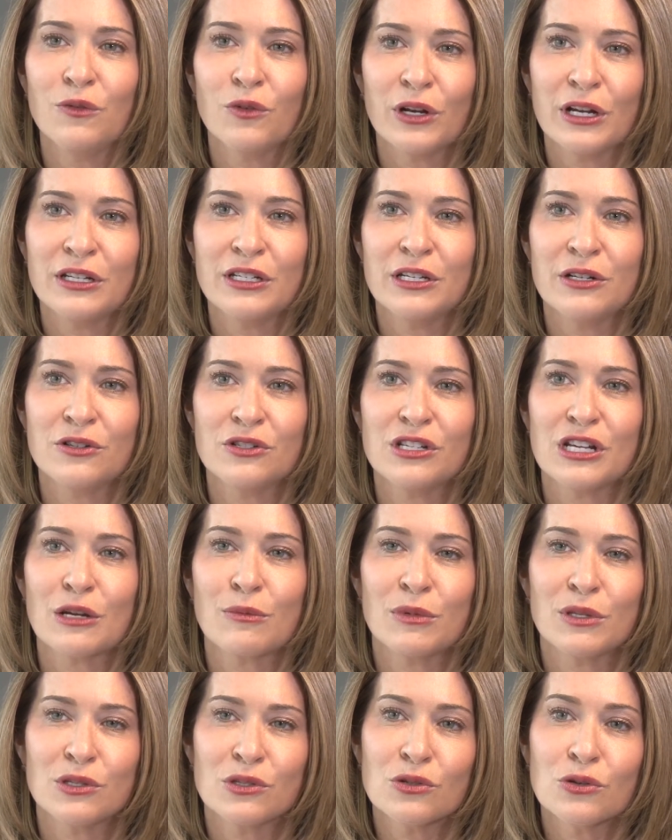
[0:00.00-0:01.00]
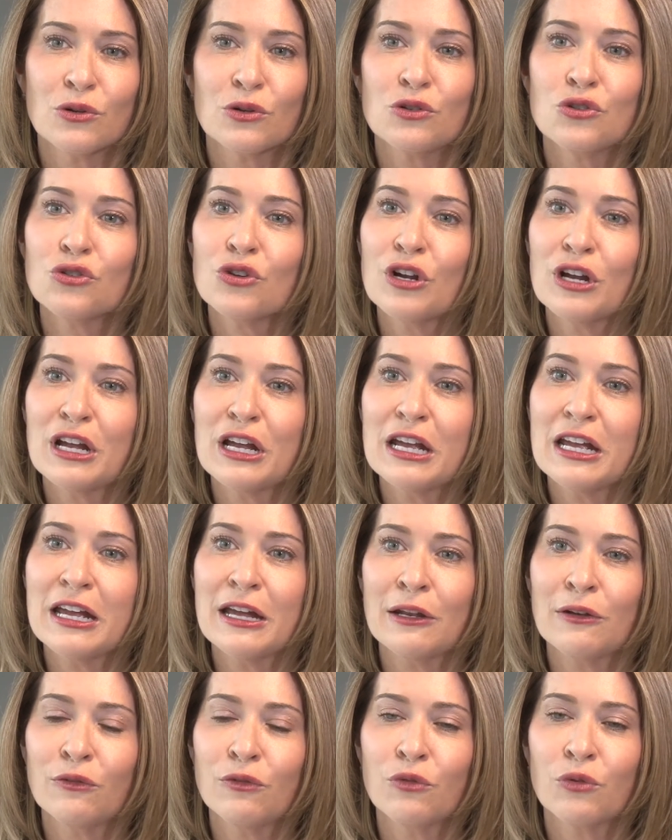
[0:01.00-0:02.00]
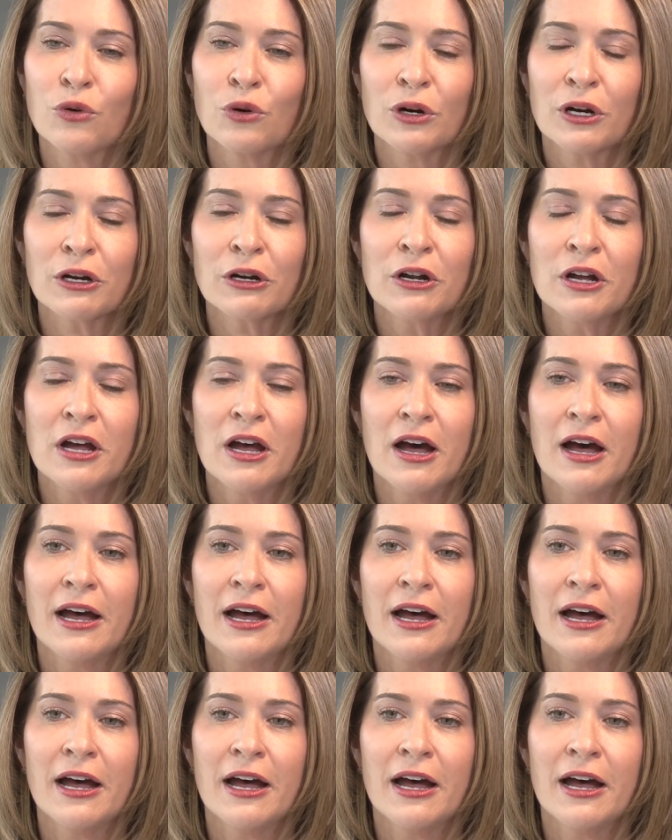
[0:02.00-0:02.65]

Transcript: for anterior segment surgery and for